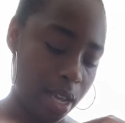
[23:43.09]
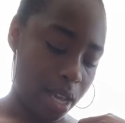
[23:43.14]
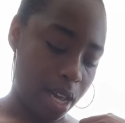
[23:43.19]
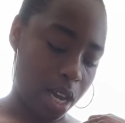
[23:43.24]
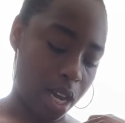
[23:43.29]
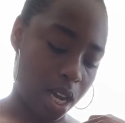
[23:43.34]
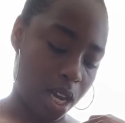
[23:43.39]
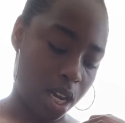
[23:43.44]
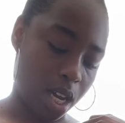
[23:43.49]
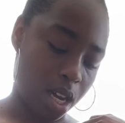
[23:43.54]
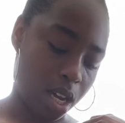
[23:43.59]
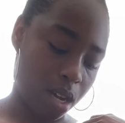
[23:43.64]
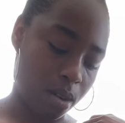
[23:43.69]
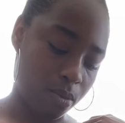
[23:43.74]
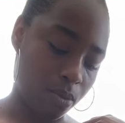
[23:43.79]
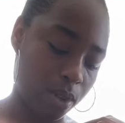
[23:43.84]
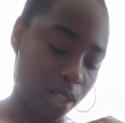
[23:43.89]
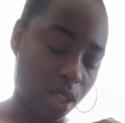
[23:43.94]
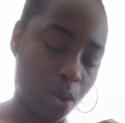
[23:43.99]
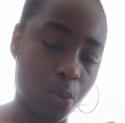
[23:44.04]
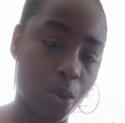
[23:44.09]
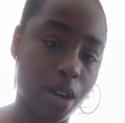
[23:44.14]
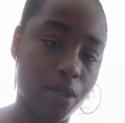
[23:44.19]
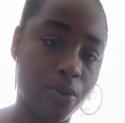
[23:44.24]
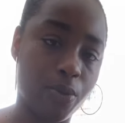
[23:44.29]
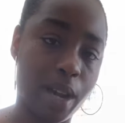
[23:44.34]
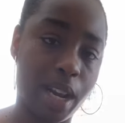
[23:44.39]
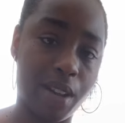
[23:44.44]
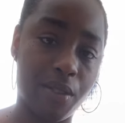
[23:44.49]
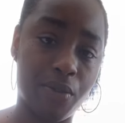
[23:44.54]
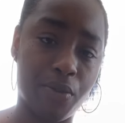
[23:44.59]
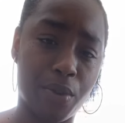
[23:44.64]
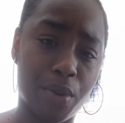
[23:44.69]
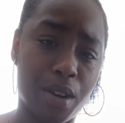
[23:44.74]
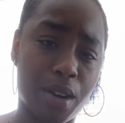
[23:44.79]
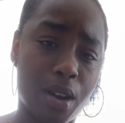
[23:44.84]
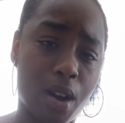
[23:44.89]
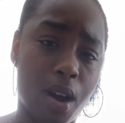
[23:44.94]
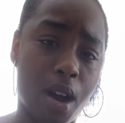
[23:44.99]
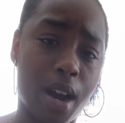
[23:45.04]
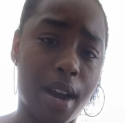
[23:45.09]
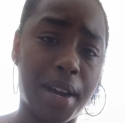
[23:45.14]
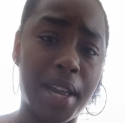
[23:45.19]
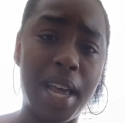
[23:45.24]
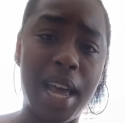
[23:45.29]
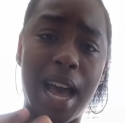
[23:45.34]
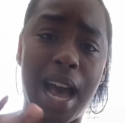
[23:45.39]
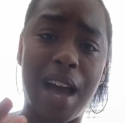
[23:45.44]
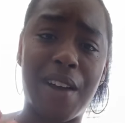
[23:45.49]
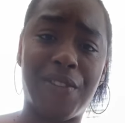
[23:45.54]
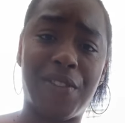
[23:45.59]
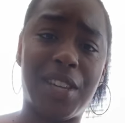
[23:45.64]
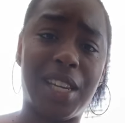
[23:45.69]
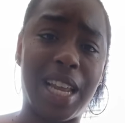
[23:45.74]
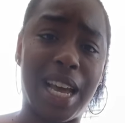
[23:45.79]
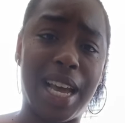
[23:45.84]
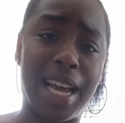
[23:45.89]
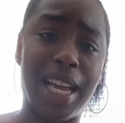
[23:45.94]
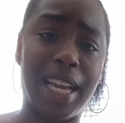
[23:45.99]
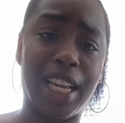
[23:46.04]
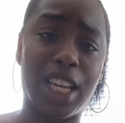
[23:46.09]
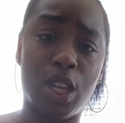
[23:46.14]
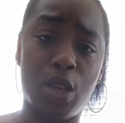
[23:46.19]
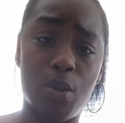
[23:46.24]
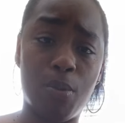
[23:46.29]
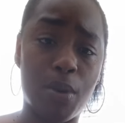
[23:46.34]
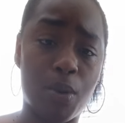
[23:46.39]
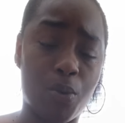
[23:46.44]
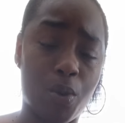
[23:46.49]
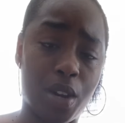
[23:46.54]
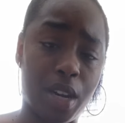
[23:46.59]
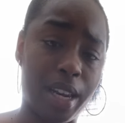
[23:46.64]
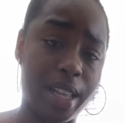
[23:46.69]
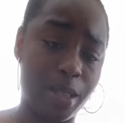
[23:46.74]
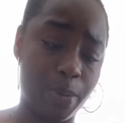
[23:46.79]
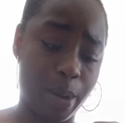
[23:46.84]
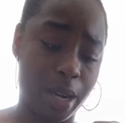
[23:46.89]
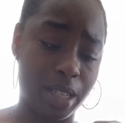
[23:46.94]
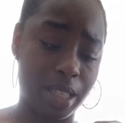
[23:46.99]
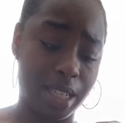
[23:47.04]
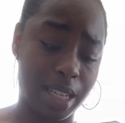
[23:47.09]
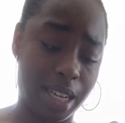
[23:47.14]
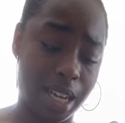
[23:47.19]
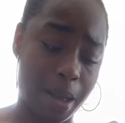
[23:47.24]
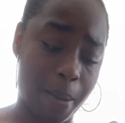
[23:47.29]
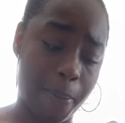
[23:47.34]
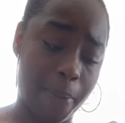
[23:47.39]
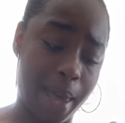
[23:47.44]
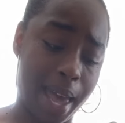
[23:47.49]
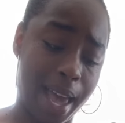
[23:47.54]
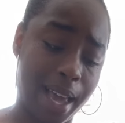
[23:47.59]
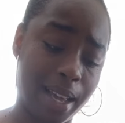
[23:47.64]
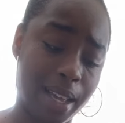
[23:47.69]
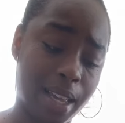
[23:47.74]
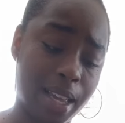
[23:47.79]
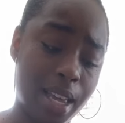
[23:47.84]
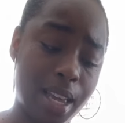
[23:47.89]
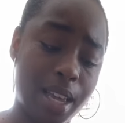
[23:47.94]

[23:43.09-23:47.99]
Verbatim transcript: Um, with the Worth Waiting For card, I feel like you've been wanting this person to come back